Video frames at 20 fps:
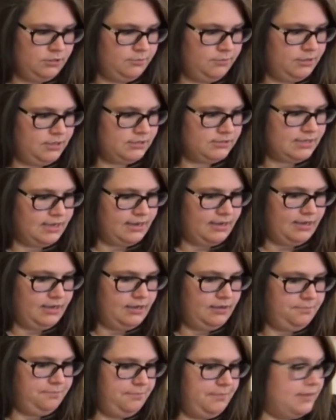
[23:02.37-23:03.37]
because I
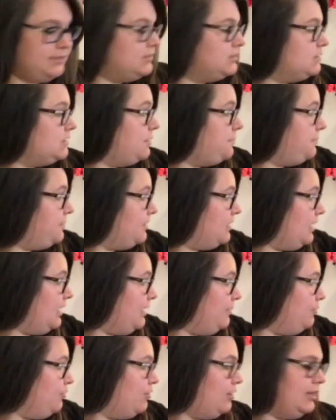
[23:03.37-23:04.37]
messed up the
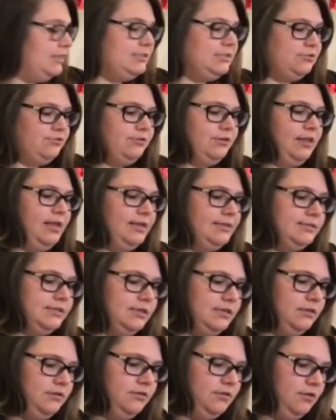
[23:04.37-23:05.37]
cable and I didn't realize
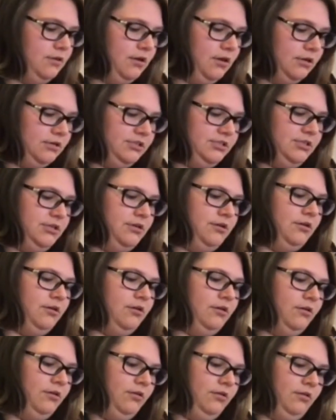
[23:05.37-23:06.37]
it
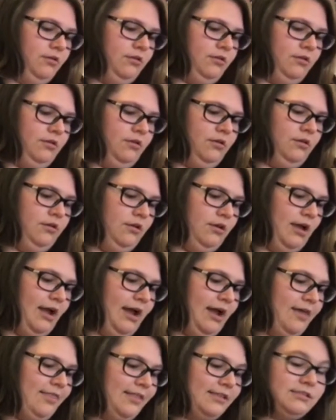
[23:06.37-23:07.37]
until,
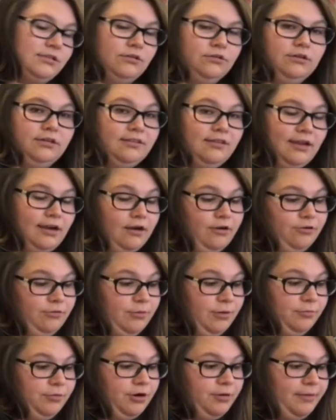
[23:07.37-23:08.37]
that's the only thing I
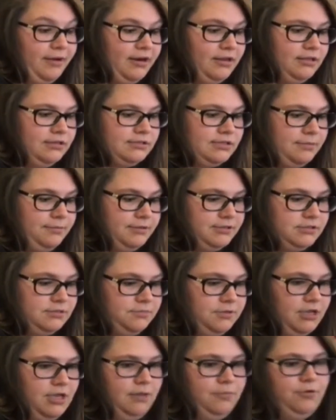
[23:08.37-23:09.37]
remember about it is I messed up
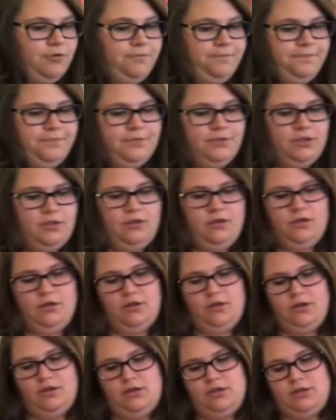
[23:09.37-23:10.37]
the cable.
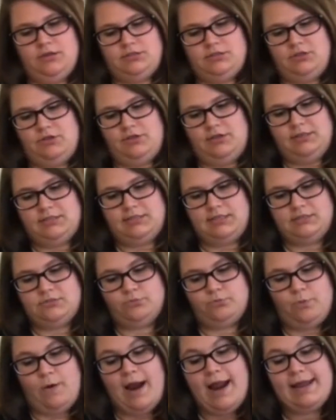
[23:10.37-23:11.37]
So this is
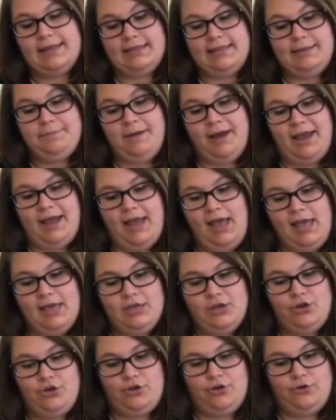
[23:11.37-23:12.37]
Riley by
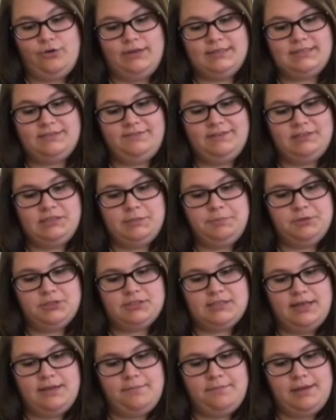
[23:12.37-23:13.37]
Haiku. It's
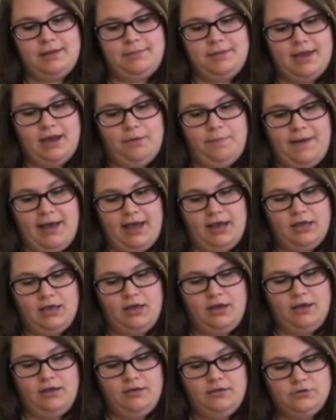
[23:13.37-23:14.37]
50% baby
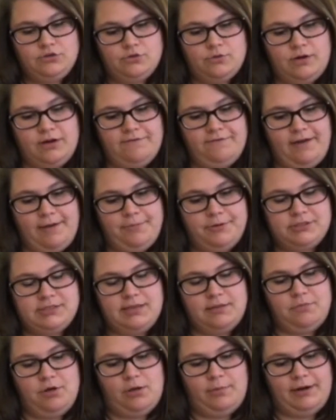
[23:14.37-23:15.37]
alpaca,
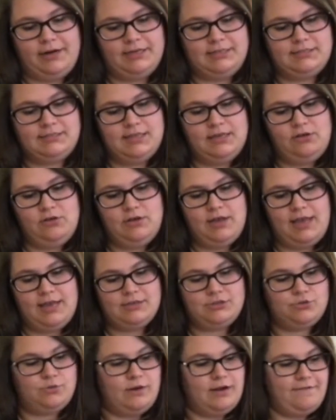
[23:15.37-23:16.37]
25% mulberry silk,
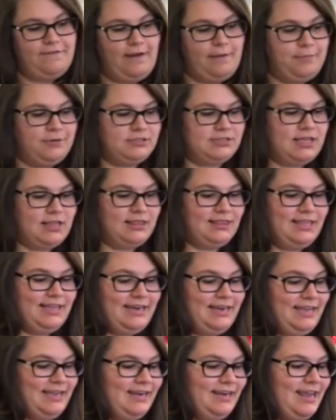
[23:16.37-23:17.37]
and 25%
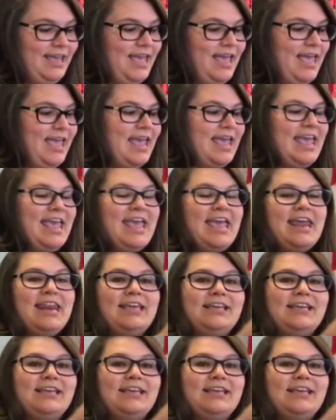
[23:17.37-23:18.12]
linen. It